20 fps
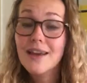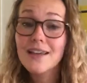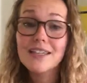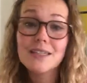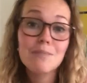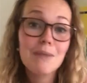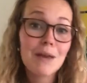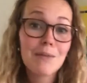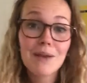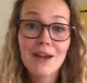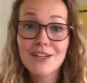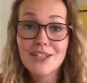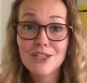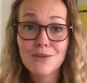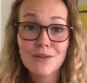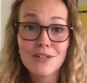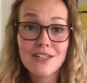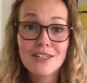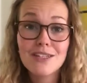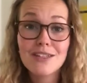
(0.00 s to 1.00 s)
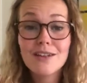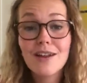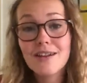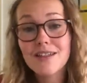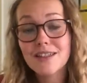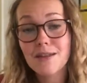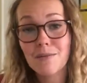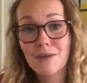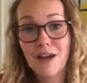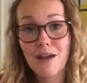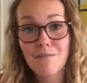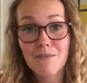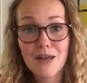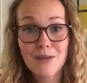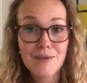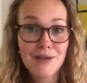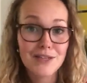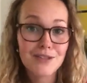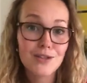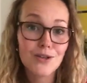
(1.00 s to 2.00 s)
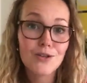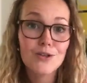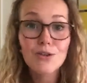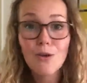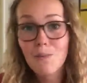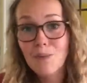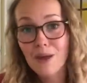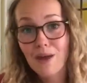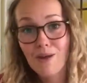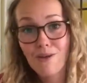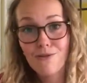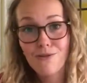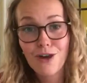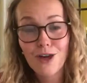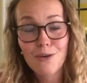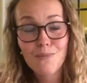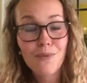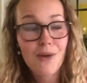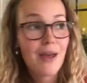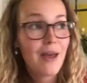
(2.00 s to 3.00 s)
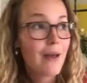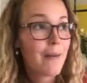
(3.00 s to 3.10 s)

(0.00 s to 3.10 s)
So maybe actually you want to start something up. Maybe it's a drop-in group.